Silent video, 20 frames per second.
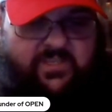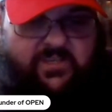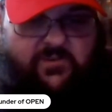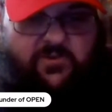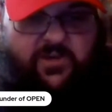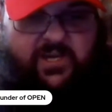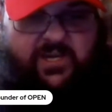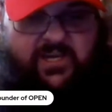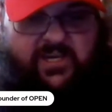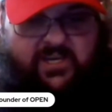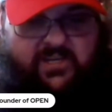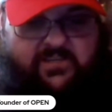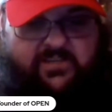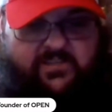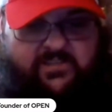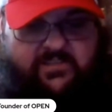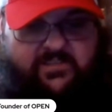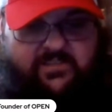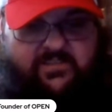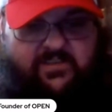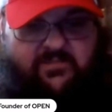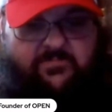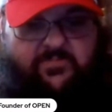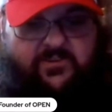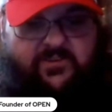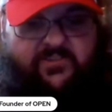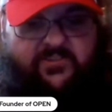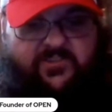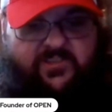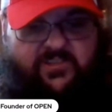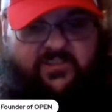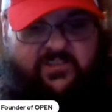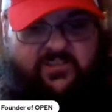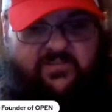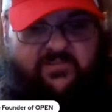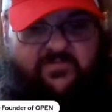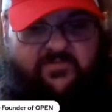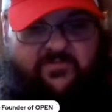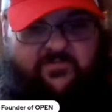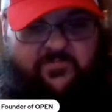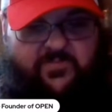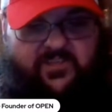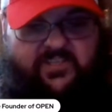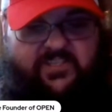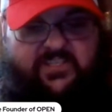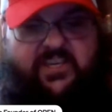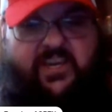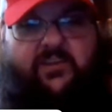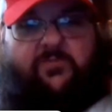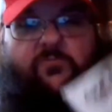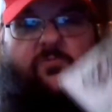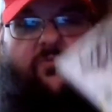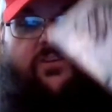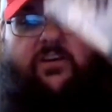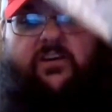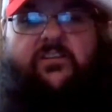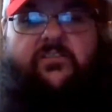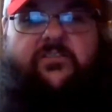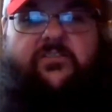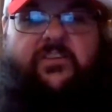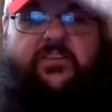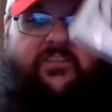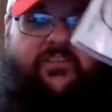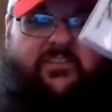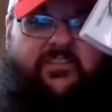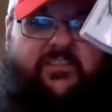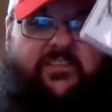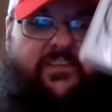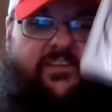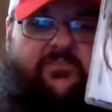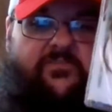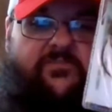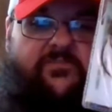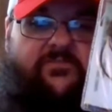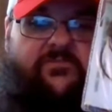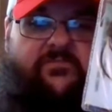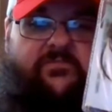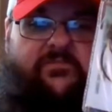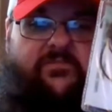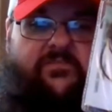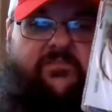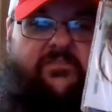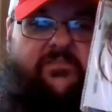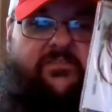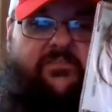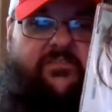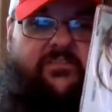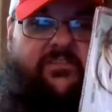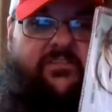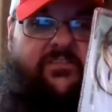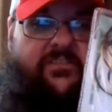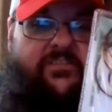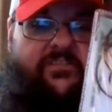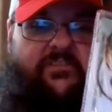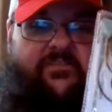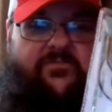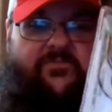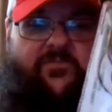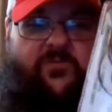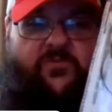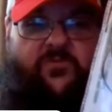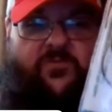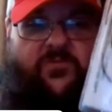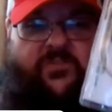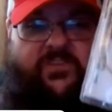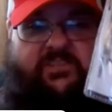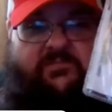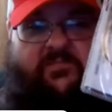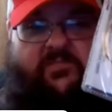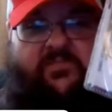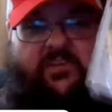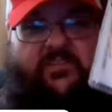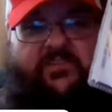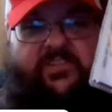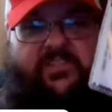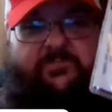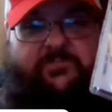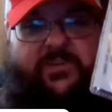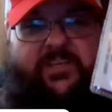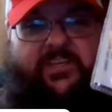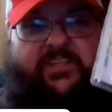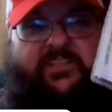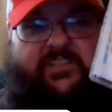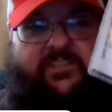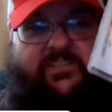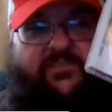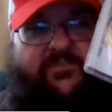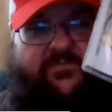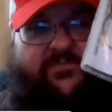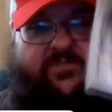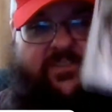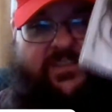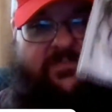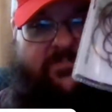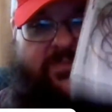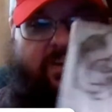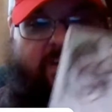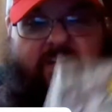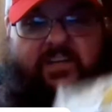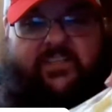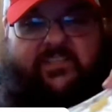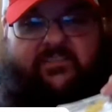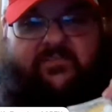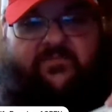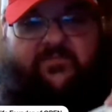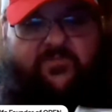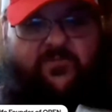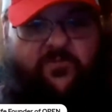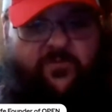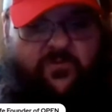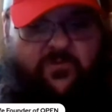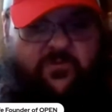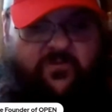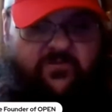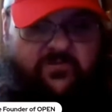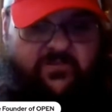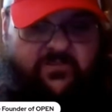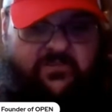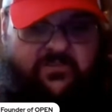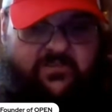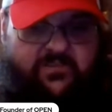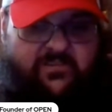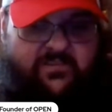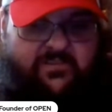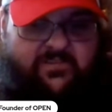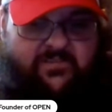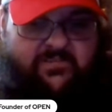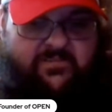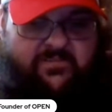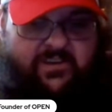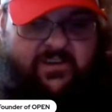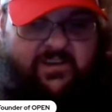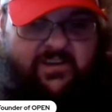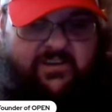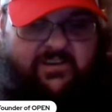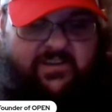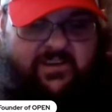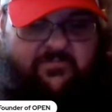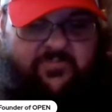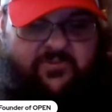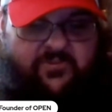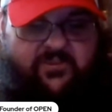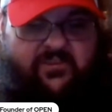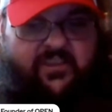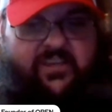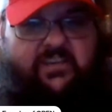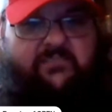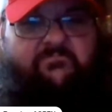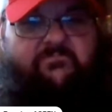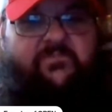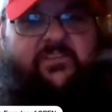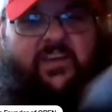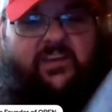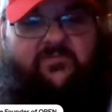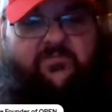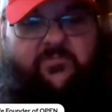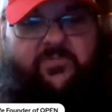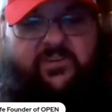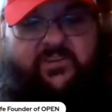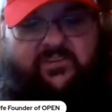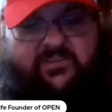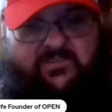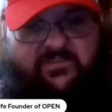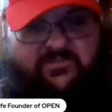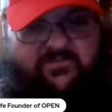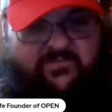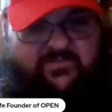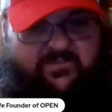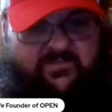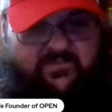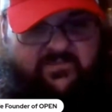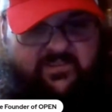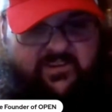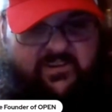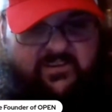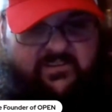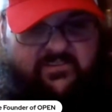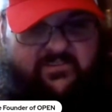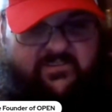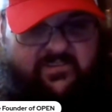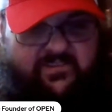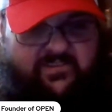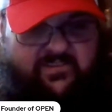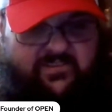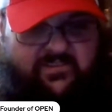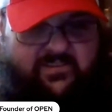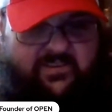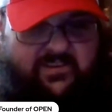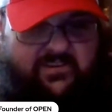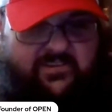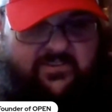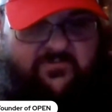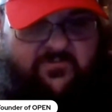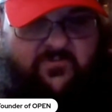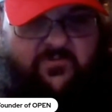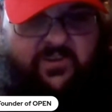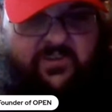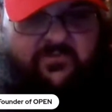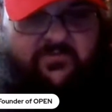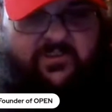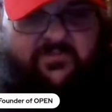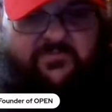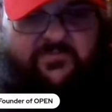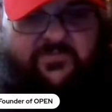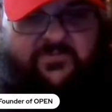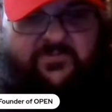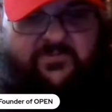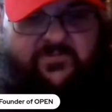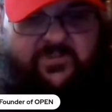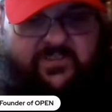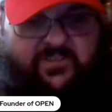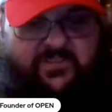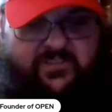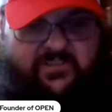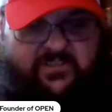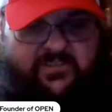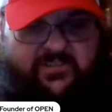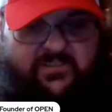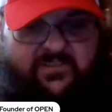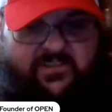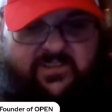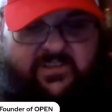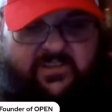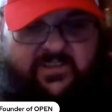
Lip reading: you had a bunch of must-add one-aught hooks on sale for 75 cents a piece for these packs of 4. I then put like 10 of them in and threw away the rest of them, is what it was then.